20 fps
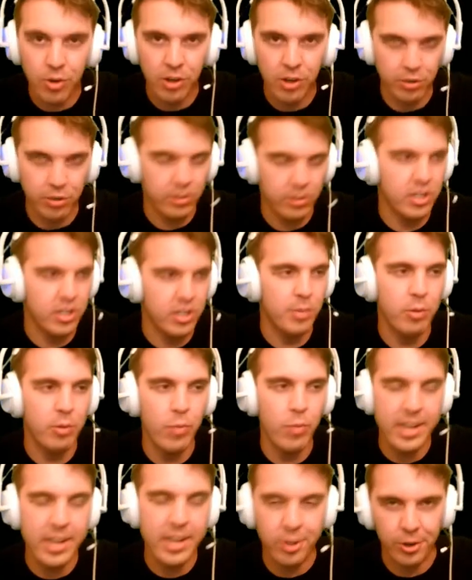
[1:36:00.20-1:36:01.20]
You're a little bit
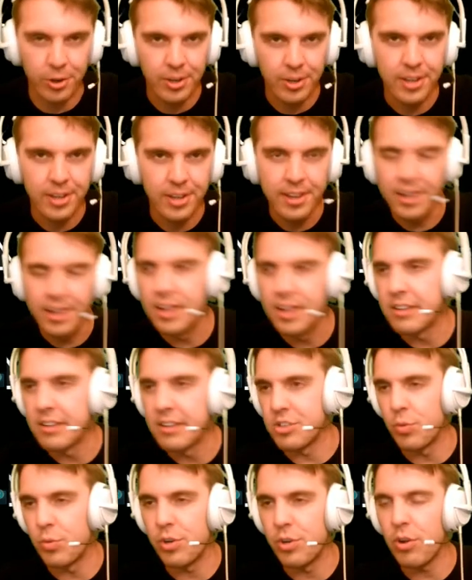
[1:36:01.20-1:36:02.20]
weaker.
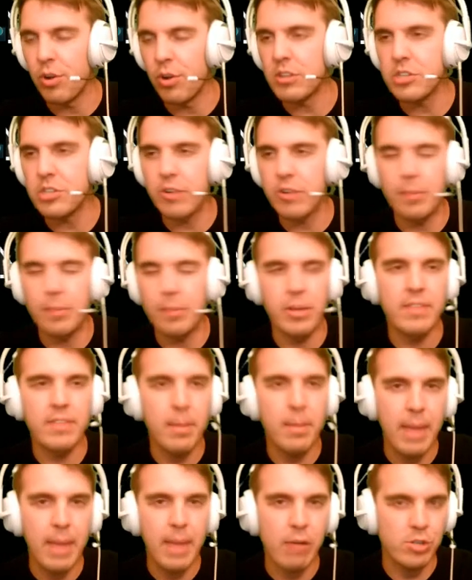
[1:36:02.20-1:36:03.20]
So when your ults are up, you have that
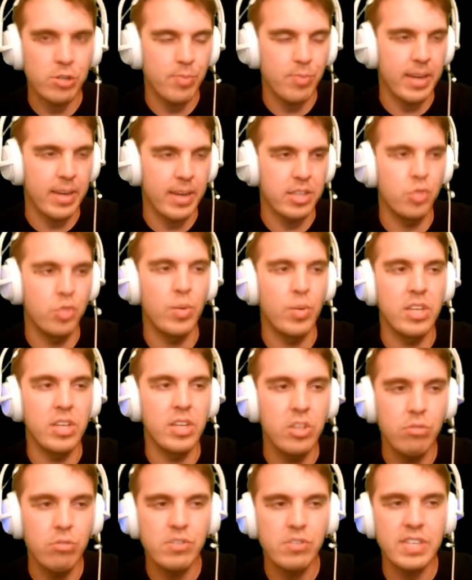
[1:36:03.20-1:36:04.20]
power spike. You want to
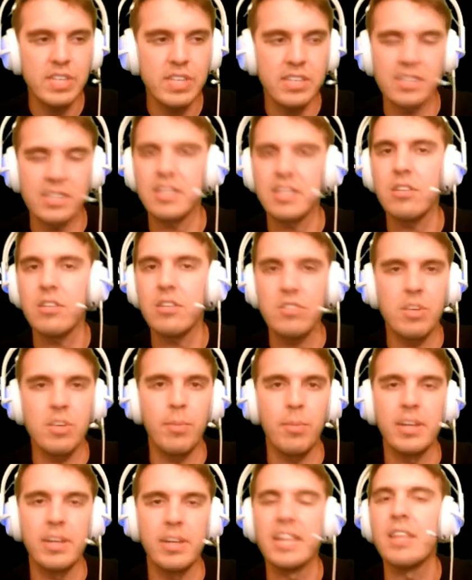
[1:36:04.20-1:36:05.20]
use it to kill
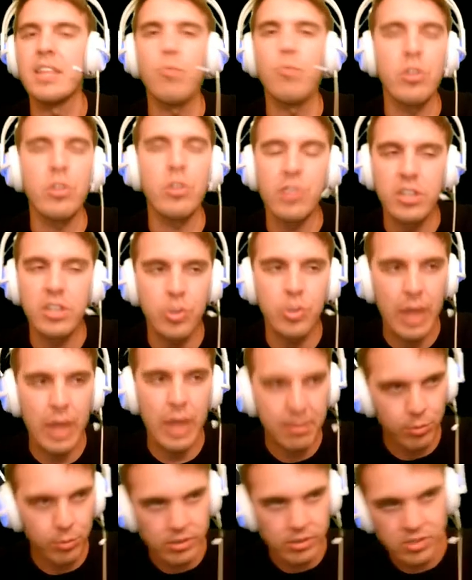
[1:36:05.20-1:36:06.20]
someone, and then what are you going to do
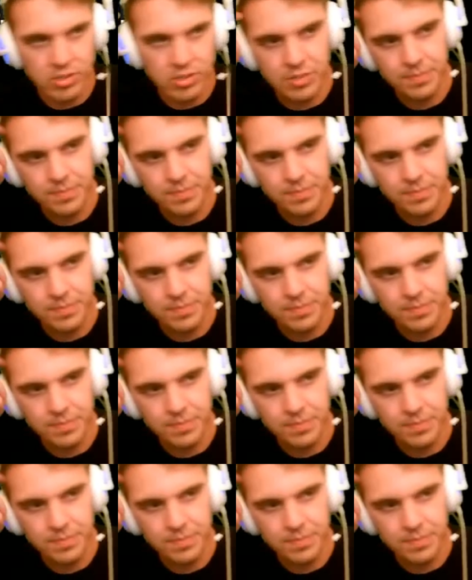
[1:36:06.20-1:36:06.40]
afterwards?